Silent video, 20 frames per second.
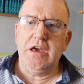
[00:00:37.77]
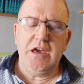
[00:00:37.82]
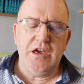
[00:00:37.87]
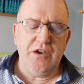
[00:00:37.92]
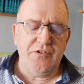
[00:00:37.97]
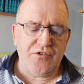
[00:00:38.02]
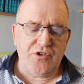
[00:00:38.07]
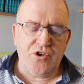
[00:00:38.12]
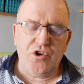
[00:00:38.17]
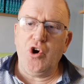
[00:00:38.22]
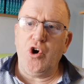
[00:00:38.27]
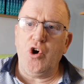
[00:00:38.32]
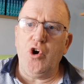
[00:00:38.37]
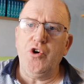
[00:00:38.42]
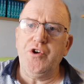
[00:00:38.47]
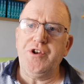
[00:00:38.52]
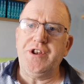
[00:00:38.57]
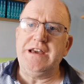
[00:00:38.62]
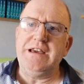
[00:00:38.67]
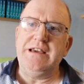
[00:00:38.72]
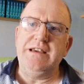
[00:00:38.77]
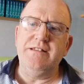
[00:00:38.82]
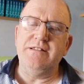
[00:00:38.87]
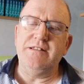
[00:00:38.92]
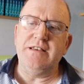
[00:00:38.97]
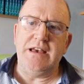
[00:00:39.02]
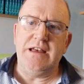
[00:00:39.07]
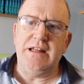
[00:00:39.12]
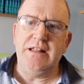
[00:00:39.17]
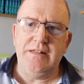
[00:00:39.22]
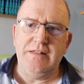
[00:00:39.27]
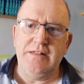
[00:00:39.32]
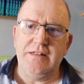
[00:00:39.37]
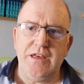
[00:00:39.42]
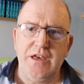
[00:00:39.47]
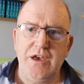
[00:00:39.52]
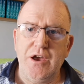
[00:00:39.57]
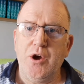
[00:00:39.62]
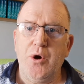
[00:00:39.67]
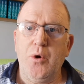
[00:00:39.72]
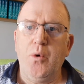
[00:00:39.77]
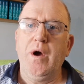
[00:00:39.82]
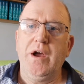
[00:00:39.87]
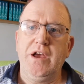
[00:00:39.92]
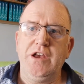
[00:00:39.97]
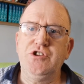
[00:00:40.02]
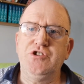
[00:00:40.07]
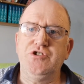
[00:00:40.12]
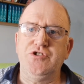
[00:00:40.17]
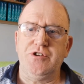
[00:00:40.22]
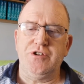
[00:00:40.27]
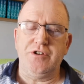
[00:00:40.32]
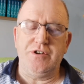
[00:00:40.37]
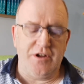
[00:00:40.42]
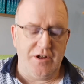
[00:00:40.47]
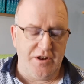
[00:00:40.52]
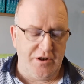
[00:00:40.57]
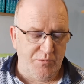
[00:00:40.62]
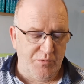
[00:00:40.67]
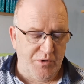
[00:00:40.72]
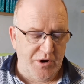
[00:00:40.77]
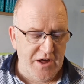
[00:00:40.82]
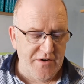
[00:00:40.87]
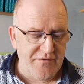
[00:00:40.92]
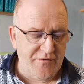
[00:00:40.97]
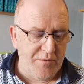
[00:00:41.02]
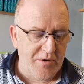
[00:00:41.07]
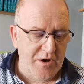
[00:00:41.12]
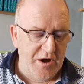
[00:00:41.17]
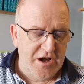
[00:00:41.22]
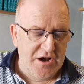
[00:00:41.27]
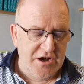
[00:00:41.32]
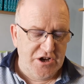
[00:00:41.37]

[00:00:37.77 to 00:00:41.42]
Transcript: If God is in the equation in whatever